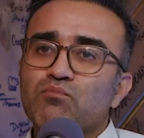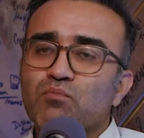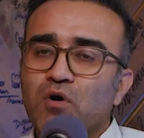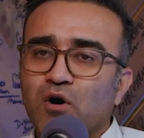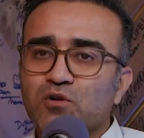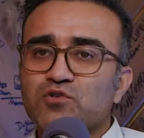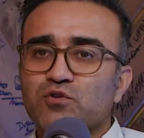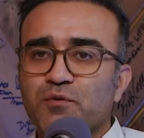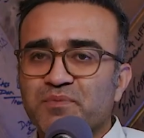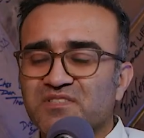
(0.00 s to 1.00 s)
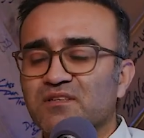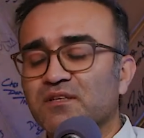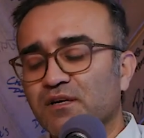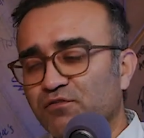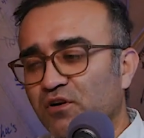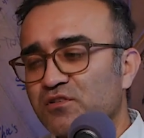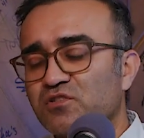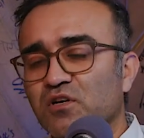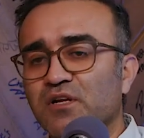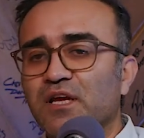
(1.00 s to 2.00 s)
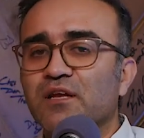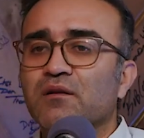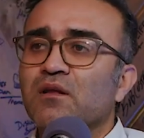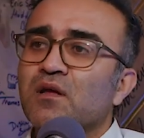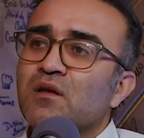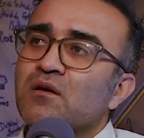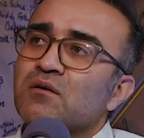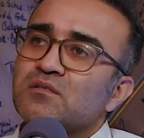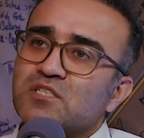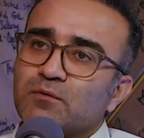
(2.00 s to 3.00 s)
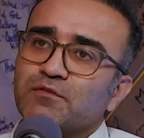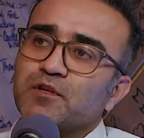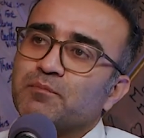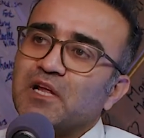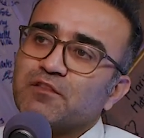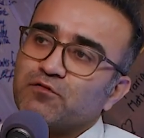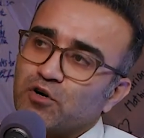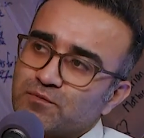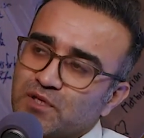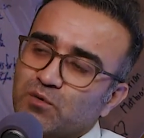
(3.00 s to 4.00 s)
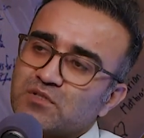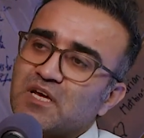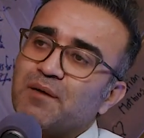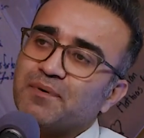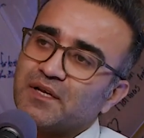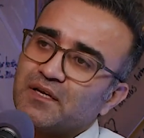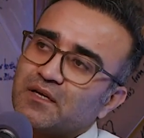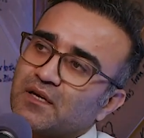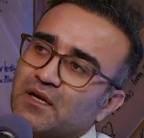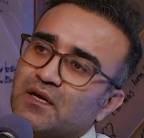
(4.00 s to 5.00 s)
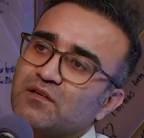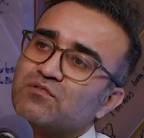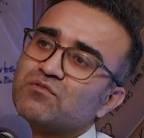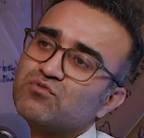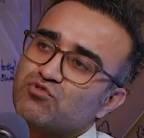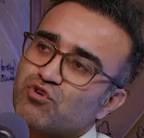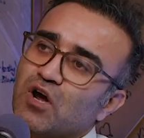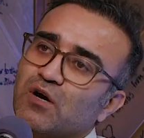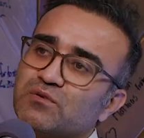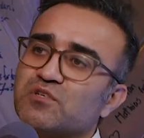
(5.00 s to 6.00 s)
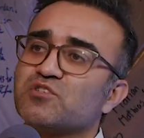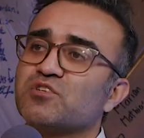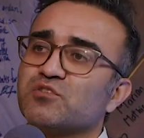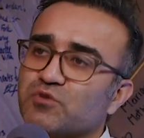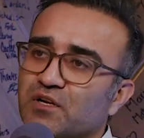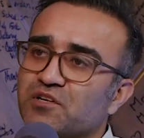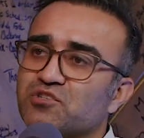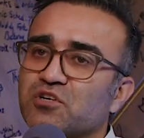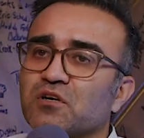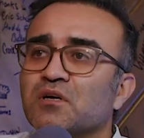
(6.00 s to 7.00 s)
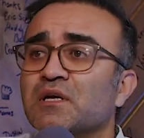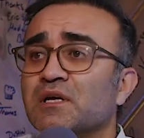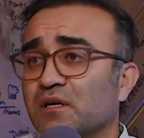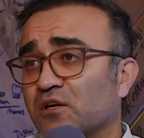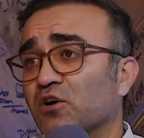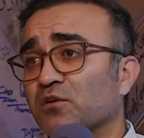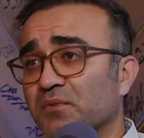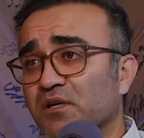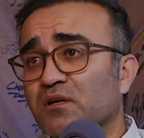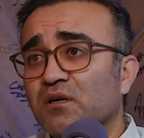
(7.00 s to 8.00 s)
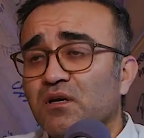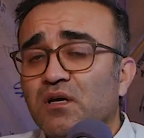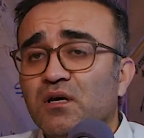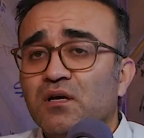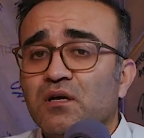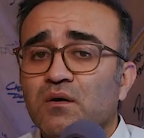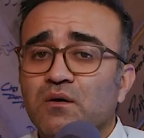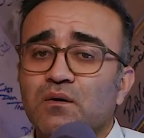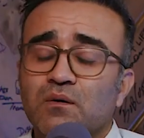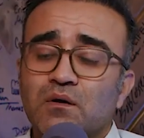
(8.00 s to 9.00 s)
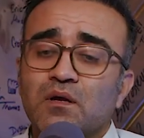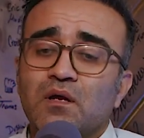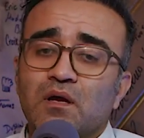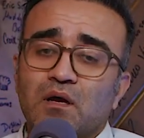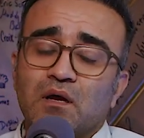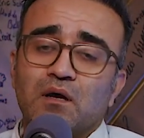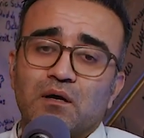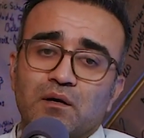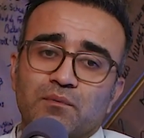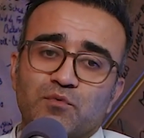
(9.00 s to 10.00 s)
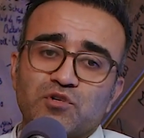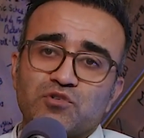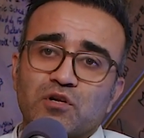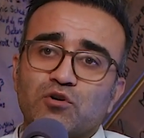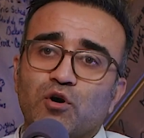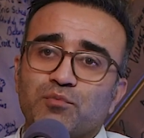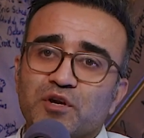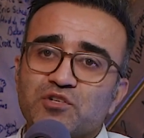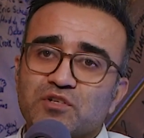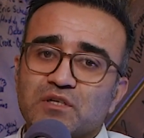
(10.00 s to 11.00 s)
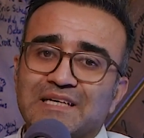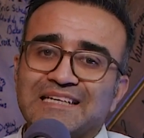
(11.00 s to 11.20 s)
also representing Afghanistan in some of the platforms that was happening throughout the Central Asia Economic Regional Cooperation